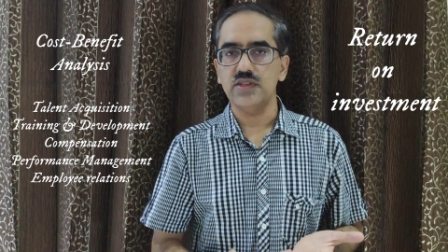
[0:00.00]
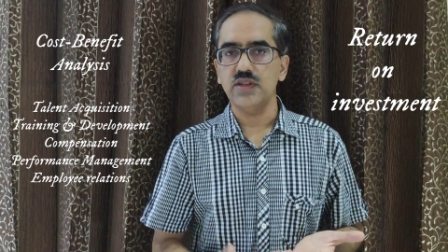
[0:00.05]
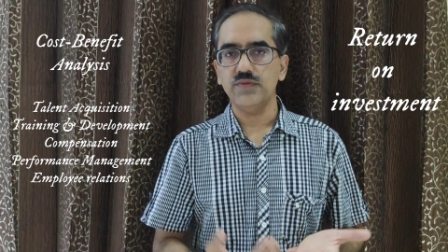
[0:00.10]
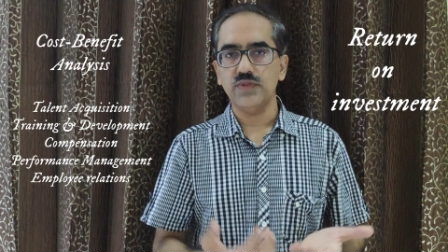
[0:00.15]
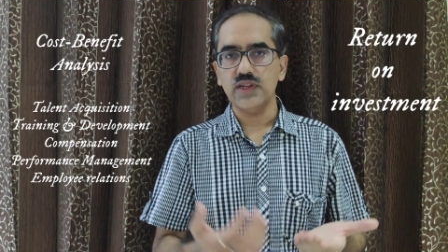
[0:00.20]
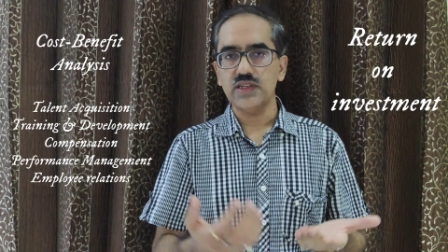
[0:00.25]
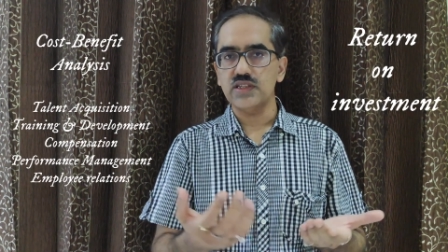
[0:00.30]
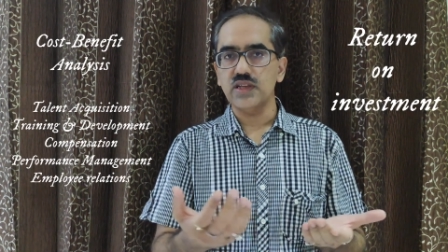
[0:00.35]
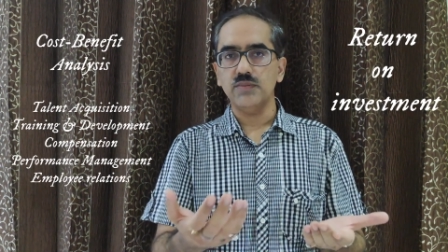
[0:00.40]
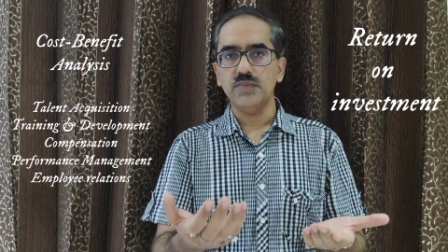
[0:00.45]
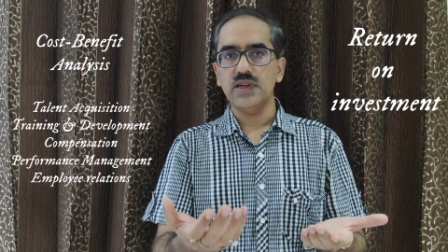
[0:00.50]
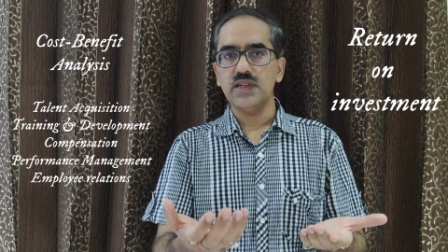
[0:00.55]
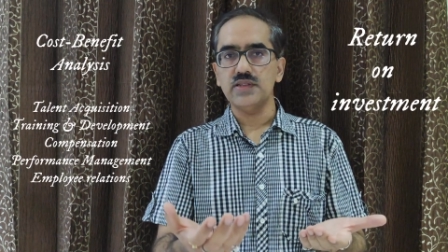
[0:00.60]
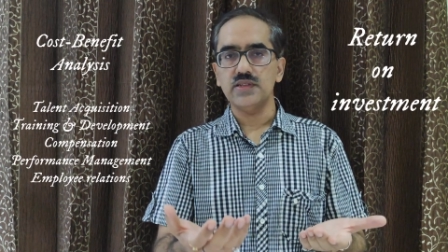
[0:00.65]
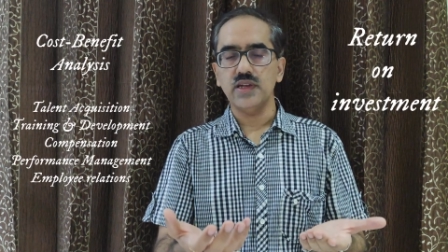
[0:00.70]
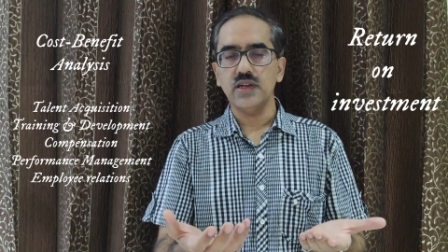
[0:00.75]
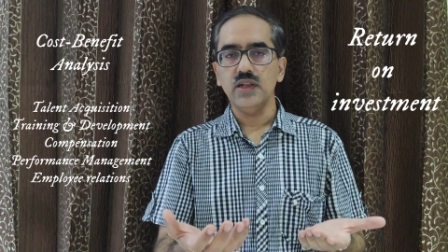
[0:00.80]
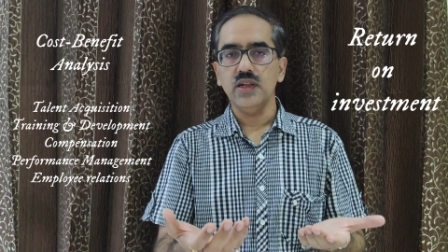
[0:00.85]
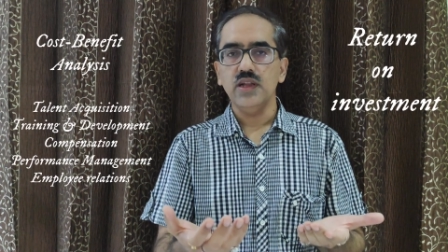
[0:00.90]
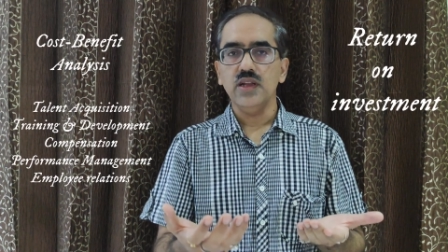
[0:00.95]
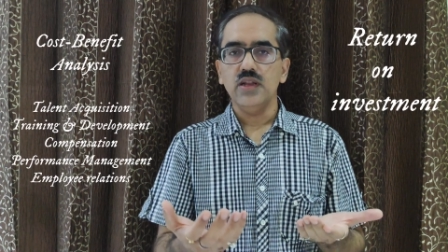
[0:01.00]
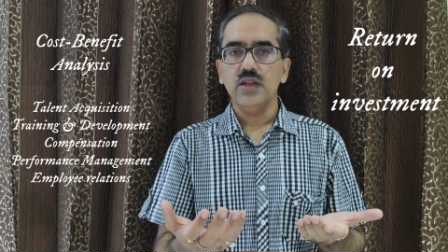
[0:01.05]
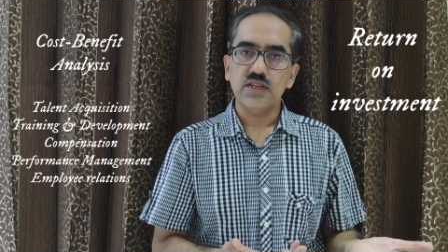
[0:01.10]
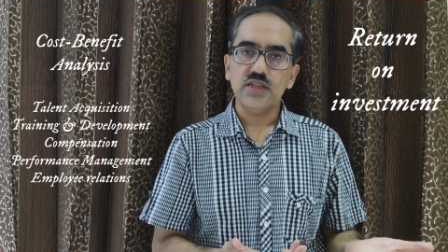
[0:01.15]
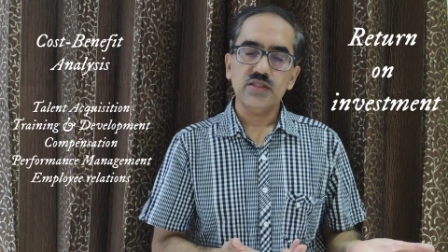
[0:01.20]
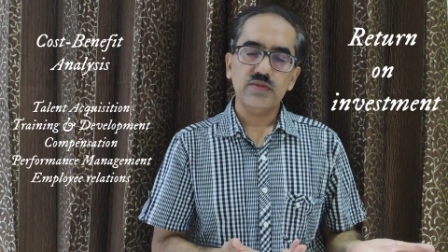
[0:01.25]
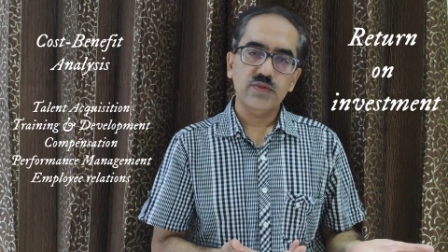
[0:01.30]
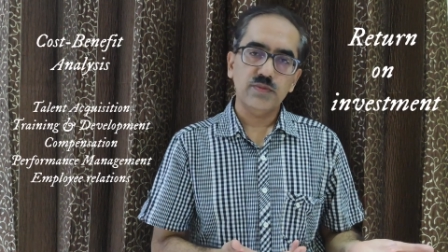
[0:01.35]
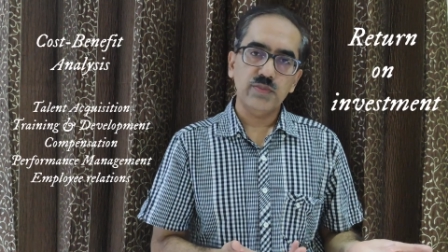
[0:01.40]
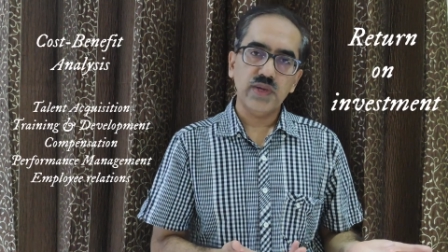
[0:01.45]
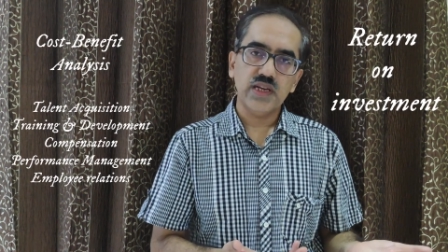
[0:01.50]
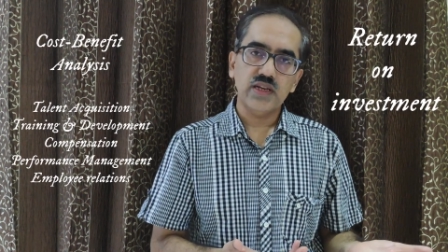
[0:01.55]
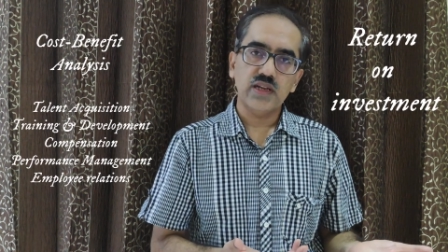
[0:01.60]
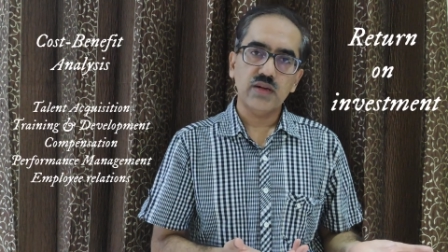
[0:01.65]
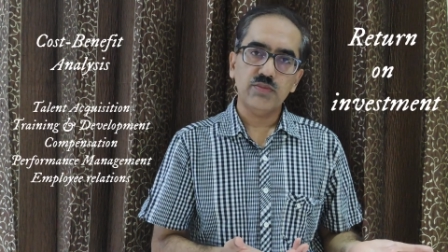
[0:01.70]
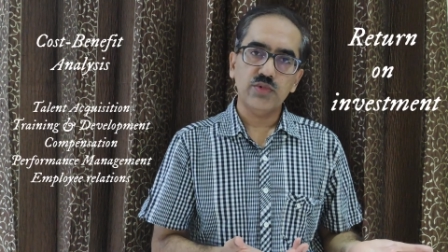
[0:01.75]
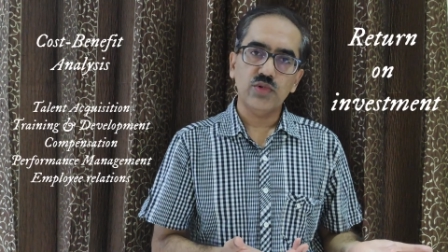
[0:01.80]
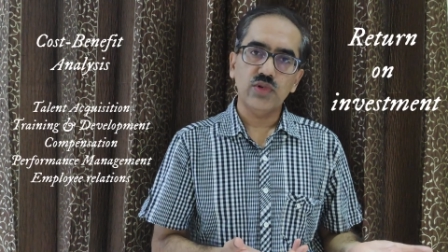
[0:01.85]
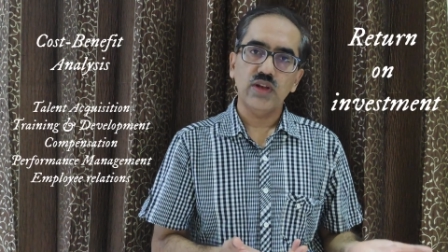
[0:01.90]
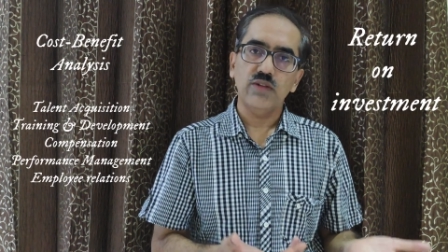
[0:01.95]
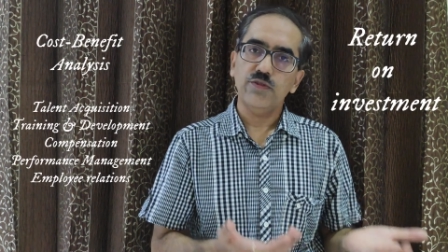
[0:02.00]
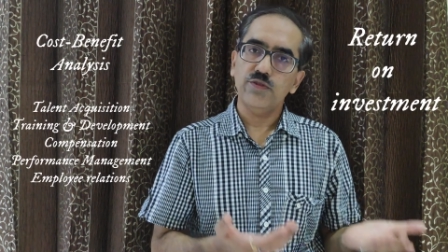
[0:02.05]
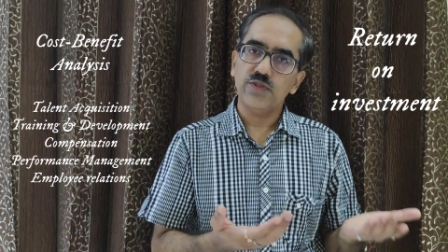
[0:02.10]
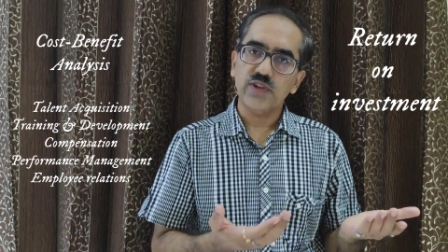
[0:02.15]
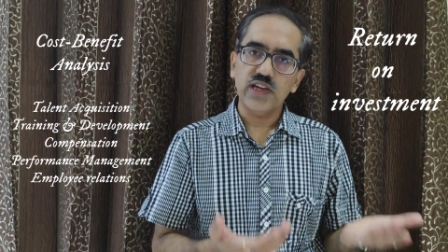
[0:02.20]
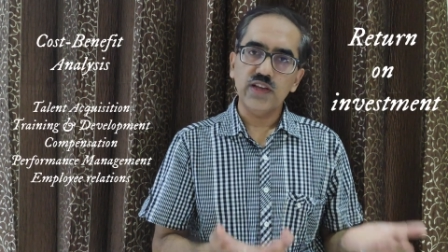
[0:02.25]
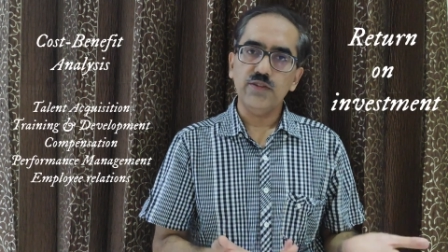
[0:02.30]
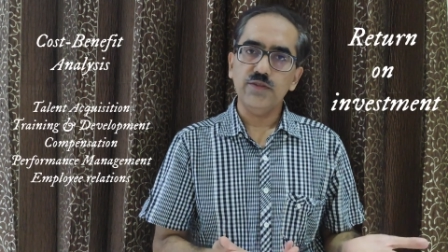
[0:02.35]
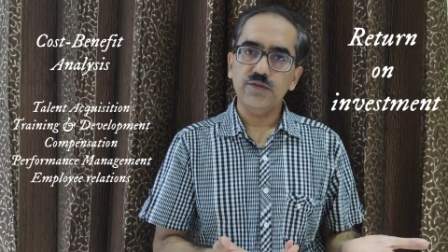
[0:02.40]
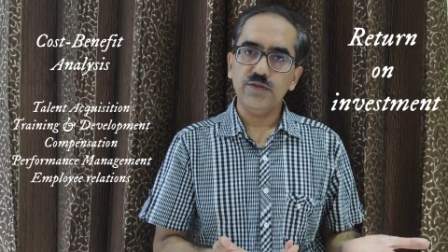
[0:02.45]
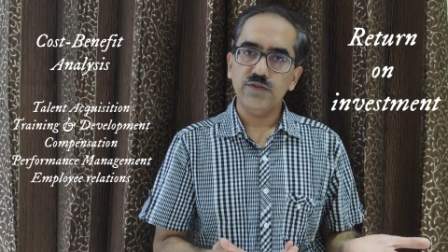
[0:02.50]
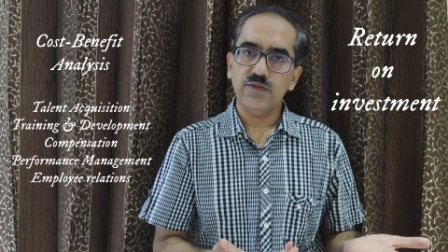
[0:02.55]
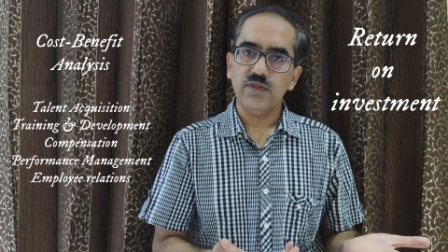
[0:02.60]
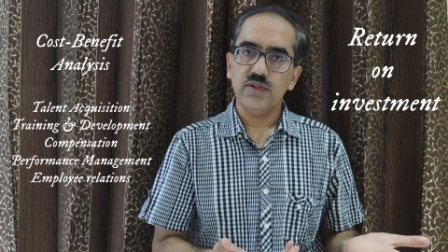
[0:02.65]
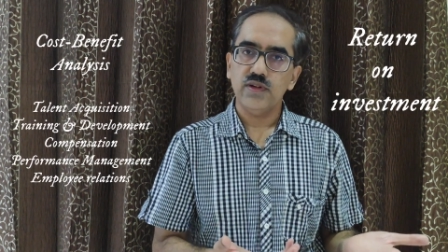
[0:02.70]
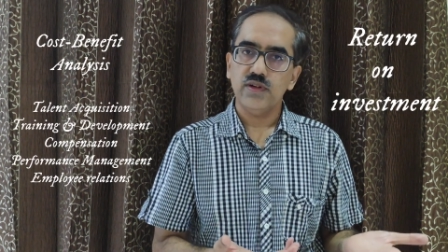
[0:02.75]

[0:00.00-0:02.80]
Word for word: Say, for example, I said just picked up only five